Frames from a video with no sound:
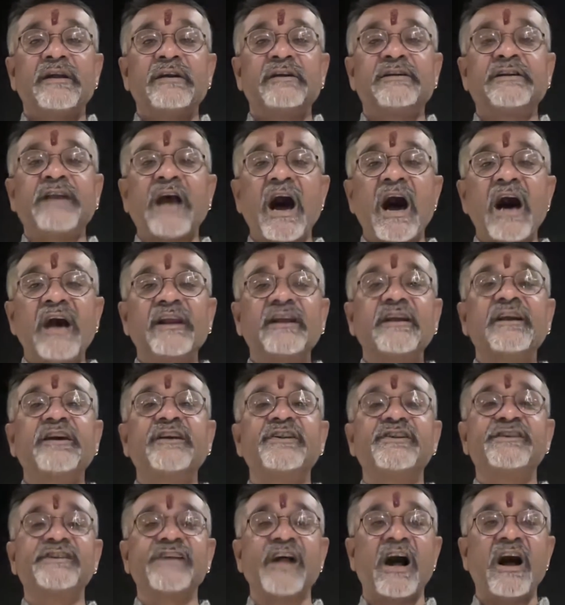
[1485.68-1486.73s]
dark
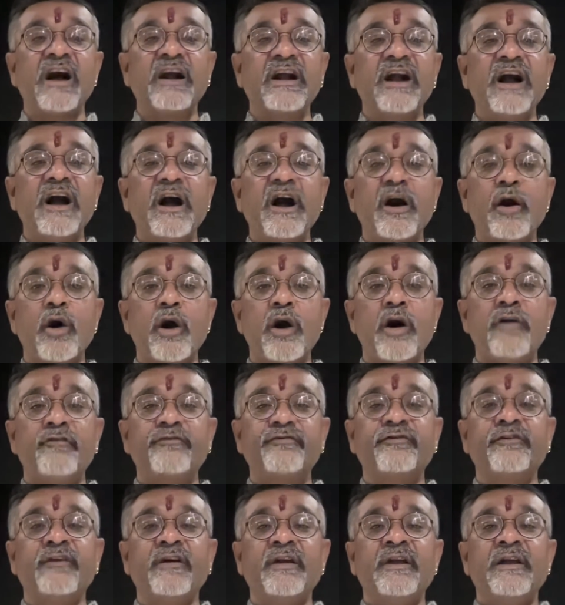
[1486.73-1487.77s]
saga
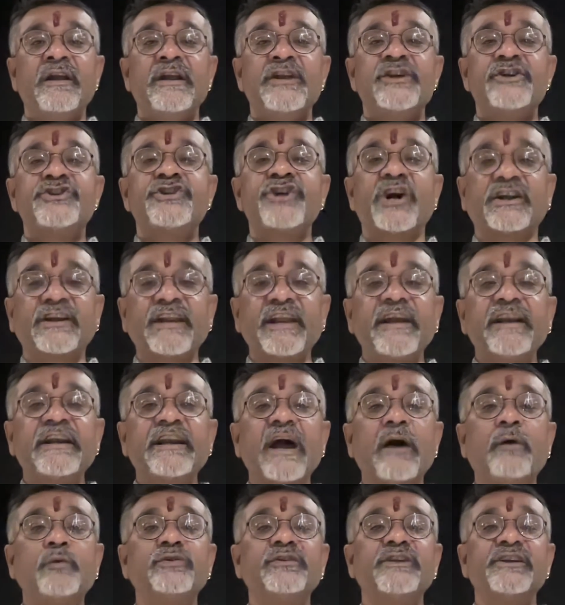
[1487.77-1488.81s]
of shutting
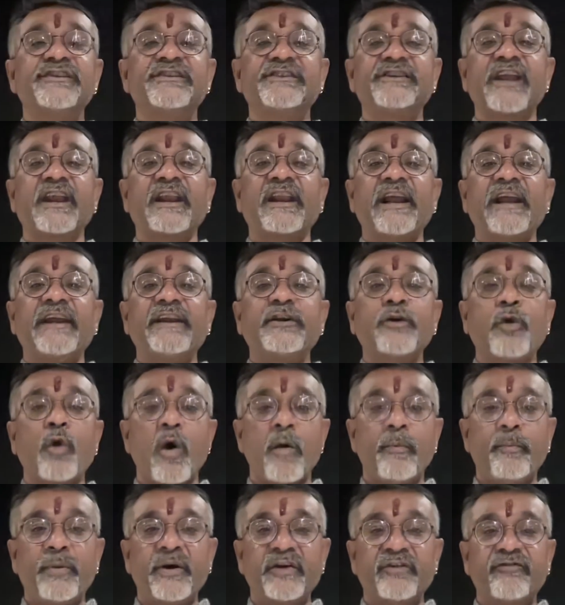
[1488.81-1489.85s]
down the Sterlite
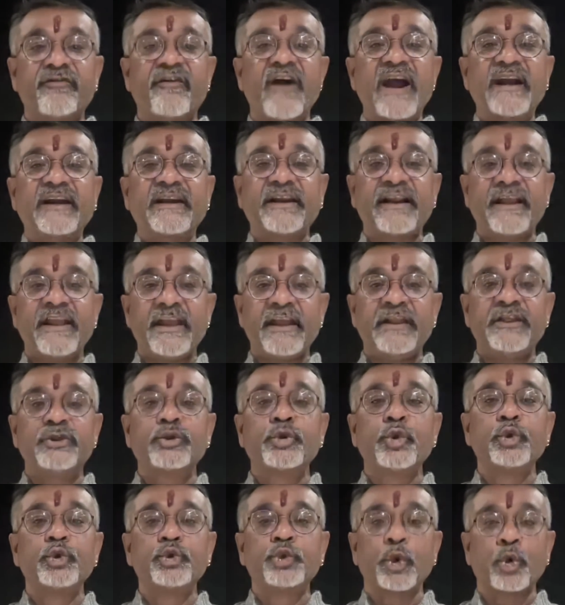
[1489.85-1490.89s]
copper factory in
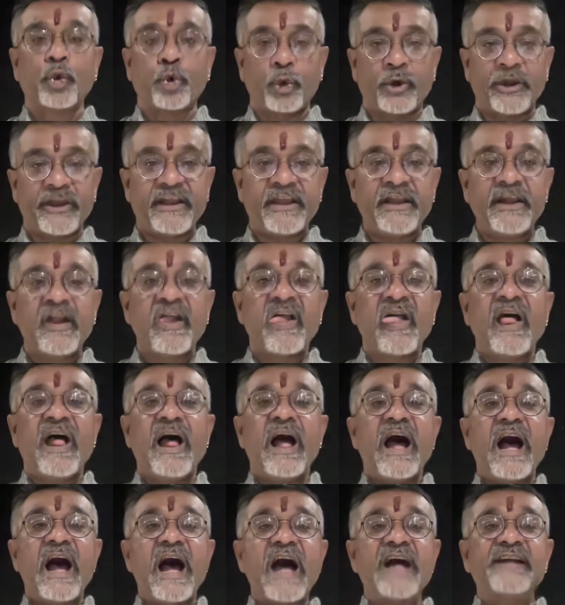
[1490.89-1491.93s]
Thoothukudi
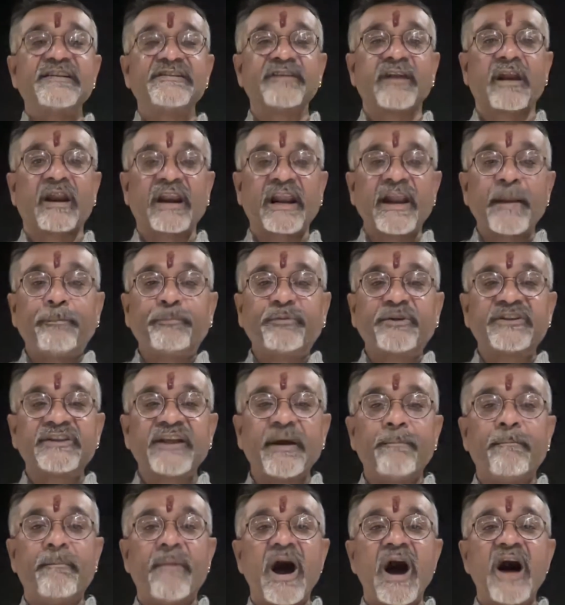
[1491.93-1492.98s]
has ripped the
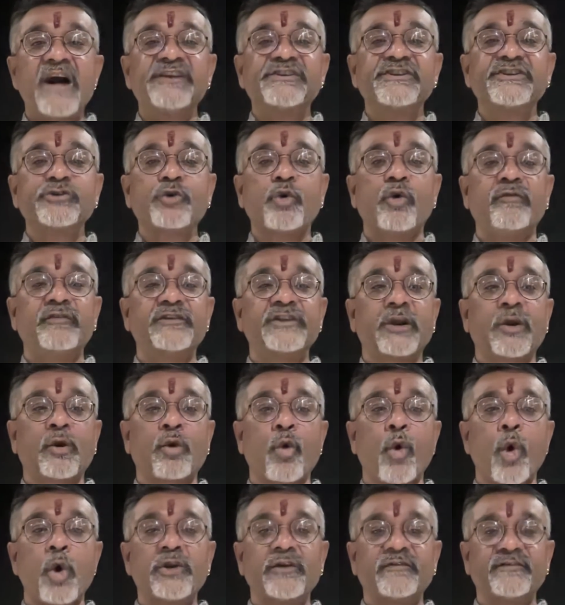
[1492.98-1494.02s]
mask over the
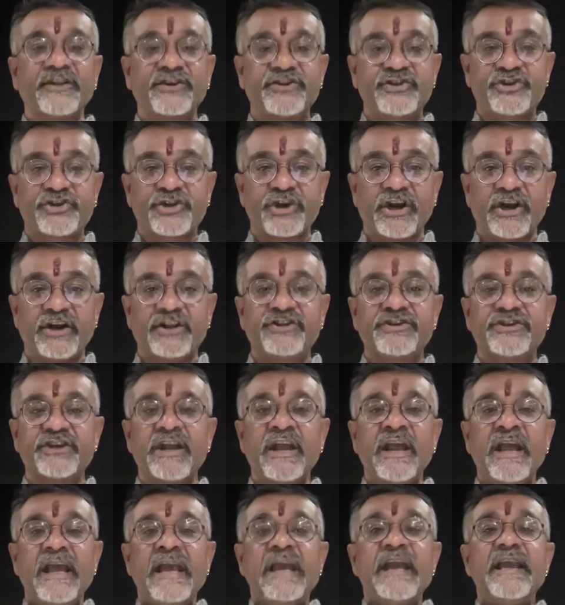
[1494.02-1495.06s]
role of the church
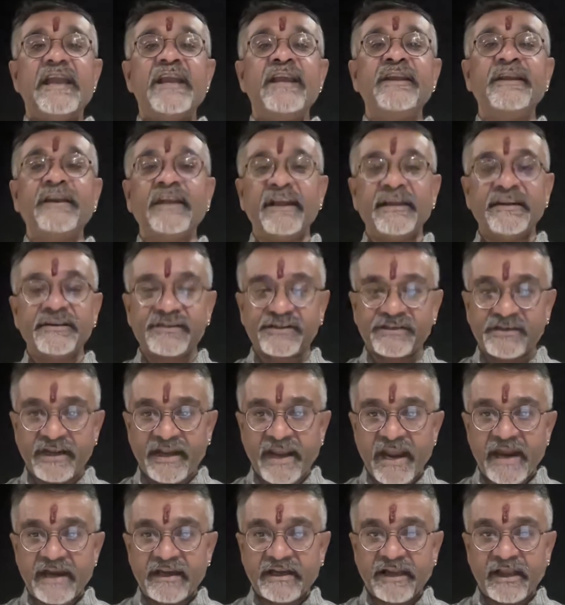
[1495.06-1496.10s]
in
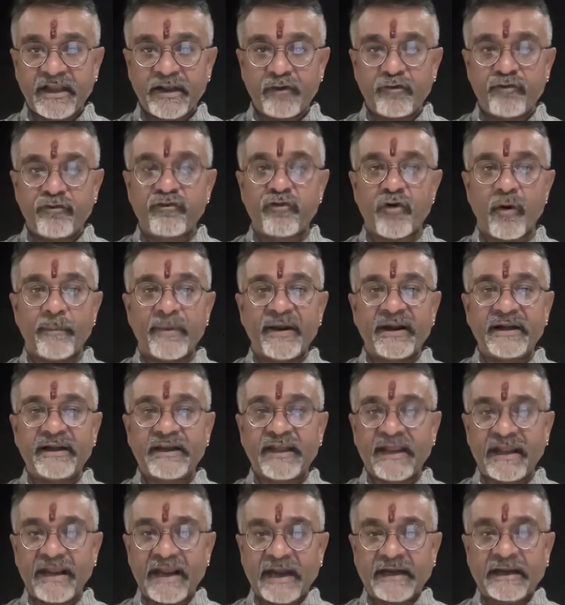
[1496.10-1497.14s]
instigating,
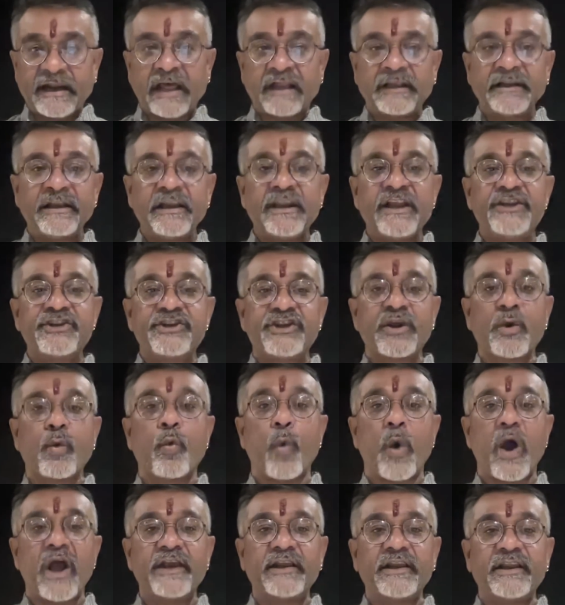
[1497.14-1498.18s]
fomenting, and unleashing
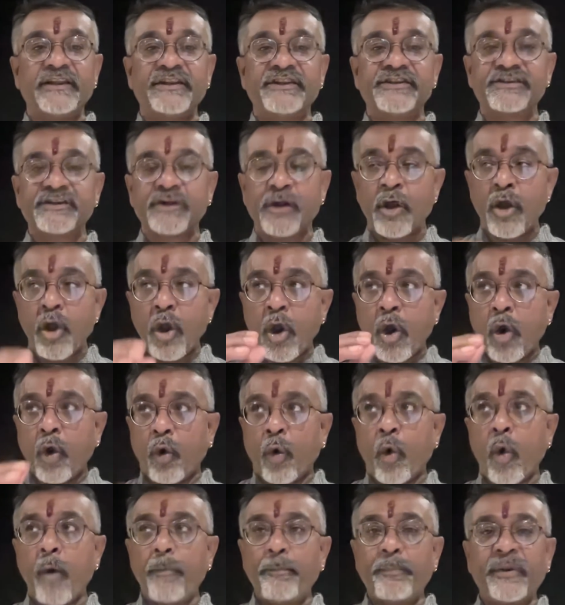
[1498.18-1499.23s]
violence
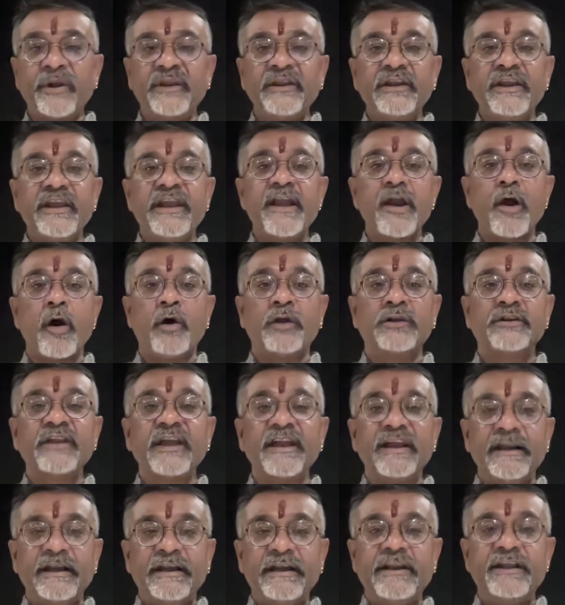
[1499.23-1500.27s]
openly on the
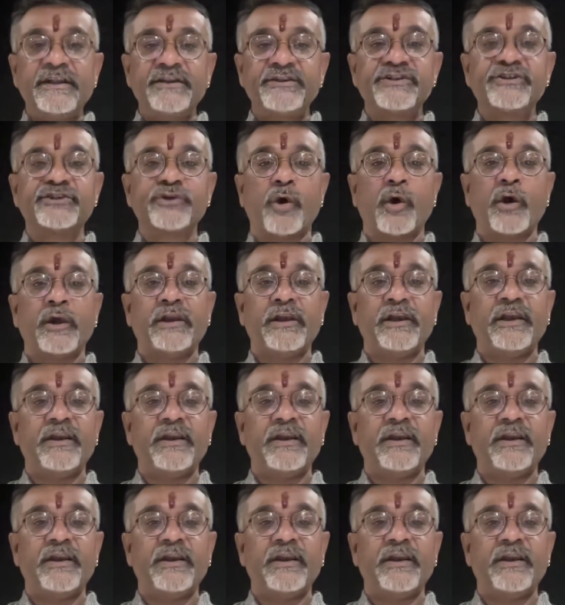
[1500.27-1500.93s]
Indian soil.